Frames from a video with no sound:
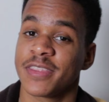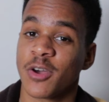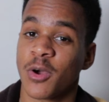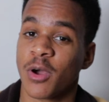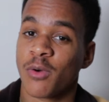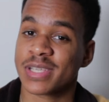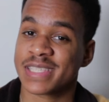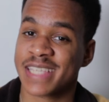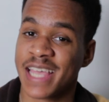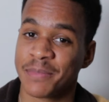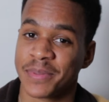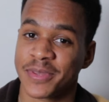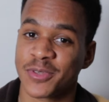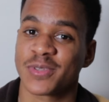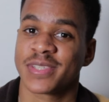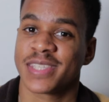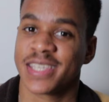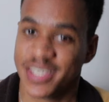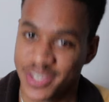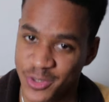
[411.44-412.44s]
though I was happy to
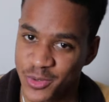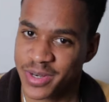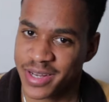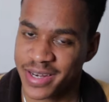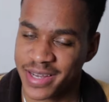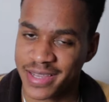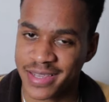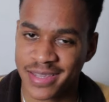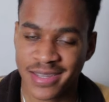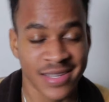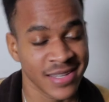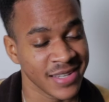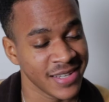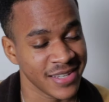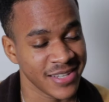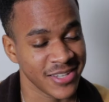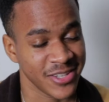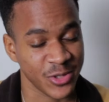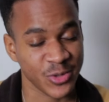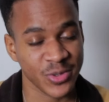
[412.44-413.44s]
see Unity,
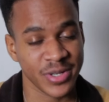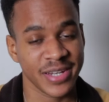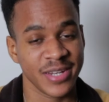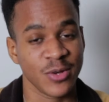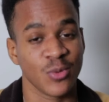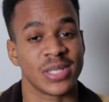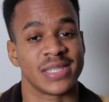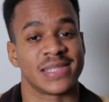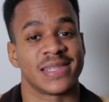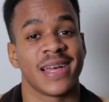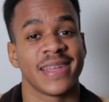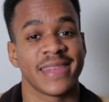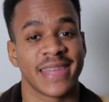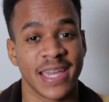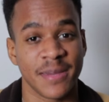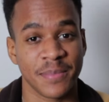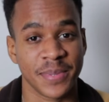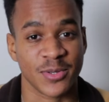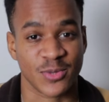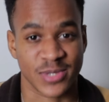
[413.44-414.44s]
Unity was not
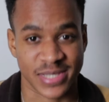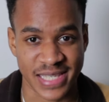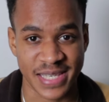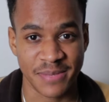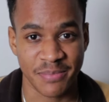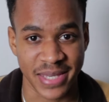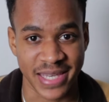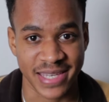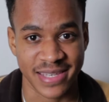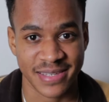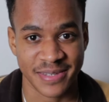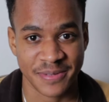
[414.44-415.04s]
happy to see me.